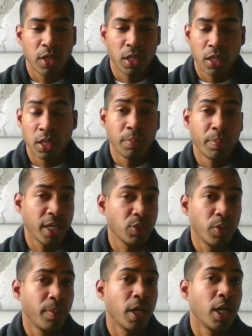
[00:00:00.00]
in the best
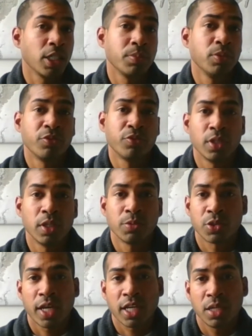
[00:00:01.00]
way possible for them.
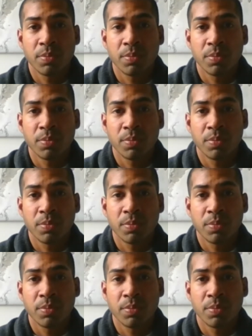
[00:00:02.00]
That could